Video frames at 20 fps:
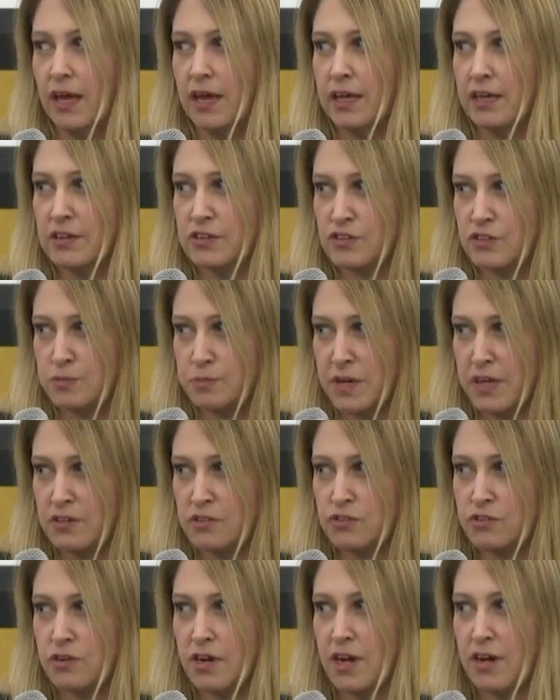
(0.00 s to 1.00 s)
in a
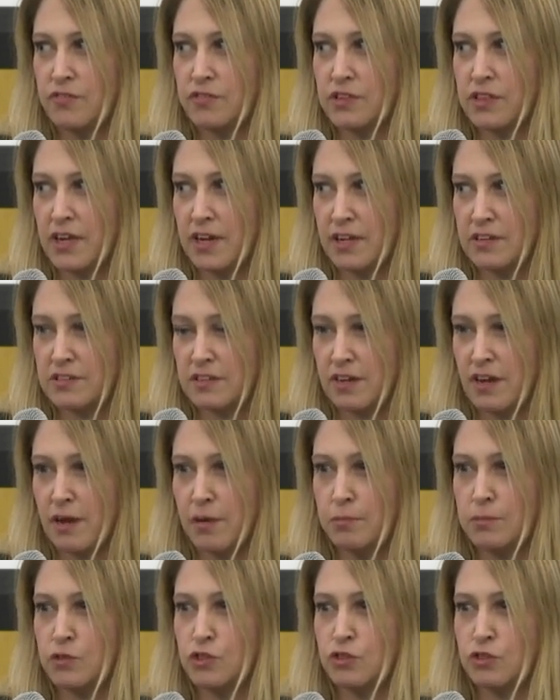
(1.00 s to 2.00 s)
spacecraft that has
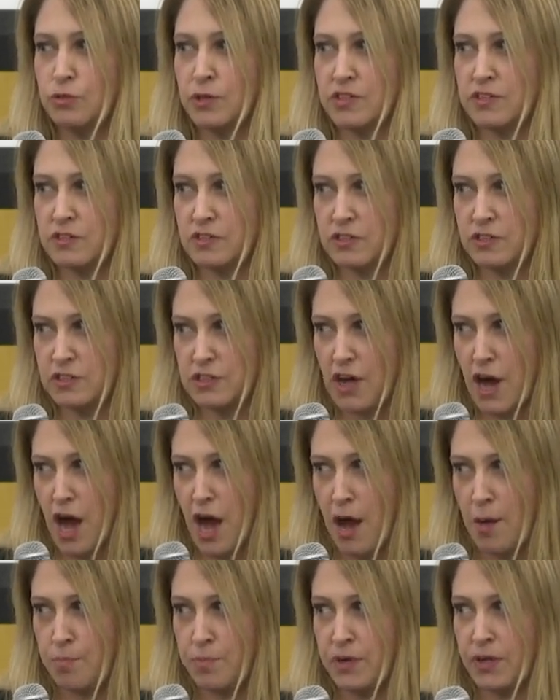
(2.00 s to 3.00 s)
come to a
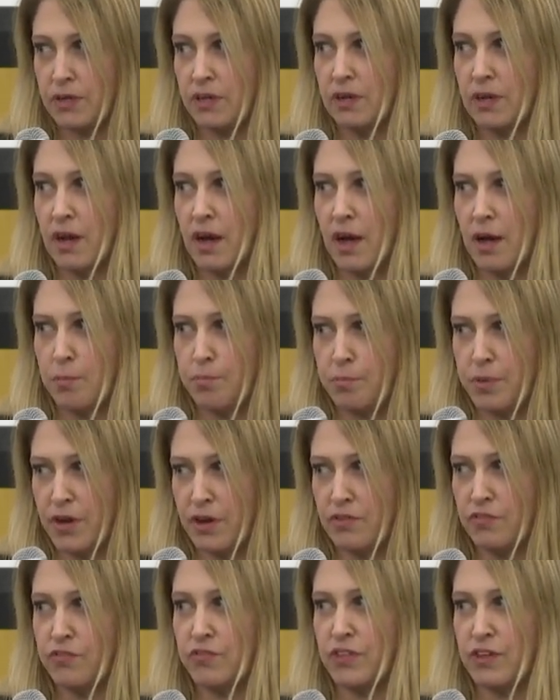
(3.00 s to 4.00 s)
stop
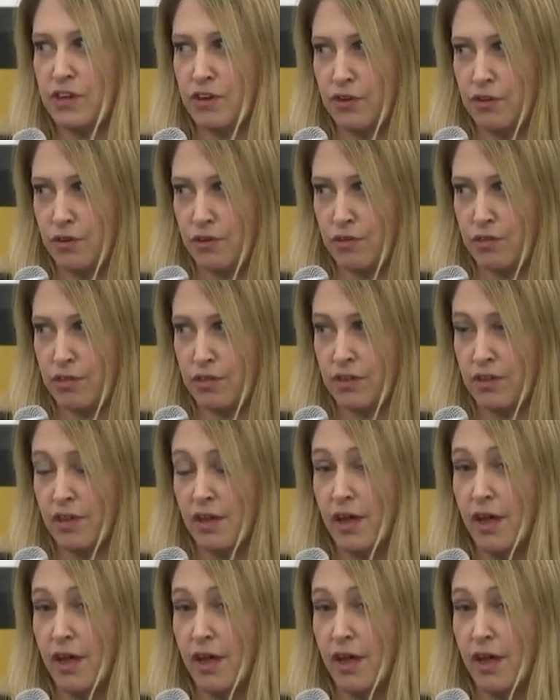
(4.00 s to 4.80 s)
above the Earth.